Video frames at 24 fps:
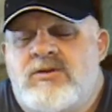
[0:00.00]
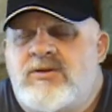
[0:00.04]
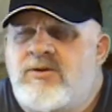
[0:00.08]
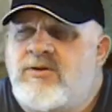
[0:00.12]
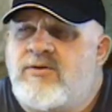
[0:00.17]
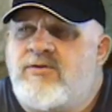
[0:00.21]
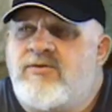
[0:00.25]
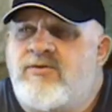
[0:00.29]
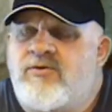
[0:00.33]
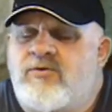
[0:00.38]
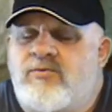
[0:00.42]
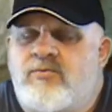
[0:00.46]
and
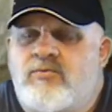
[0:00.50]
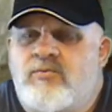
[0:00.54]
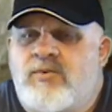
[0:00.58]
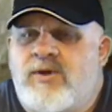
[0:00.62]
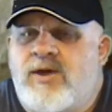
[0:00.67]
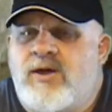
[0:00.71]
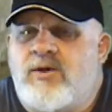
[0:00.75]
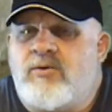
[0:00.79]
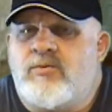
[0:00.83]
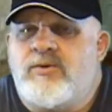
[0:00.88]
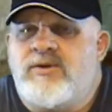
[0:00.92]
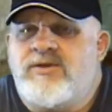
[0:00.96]
I thought,
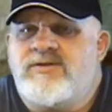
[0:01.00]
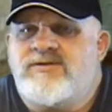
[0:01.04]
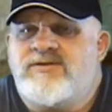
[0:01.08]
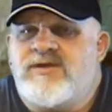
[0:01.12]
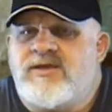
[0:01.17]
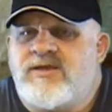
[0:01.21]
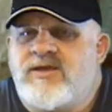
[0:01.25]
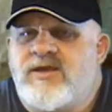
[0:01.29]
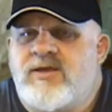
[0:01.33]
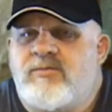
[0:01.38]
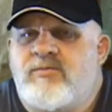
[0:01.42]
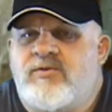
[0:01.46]
wow, where's
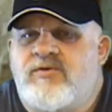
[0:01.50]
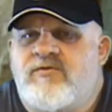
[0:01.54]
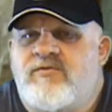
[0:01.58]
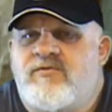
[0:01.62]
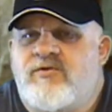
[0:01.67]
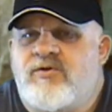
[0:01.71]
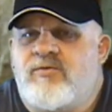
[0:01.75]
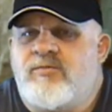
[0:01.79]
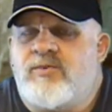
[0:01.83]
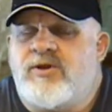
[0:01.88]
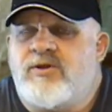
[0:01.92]
that coming from?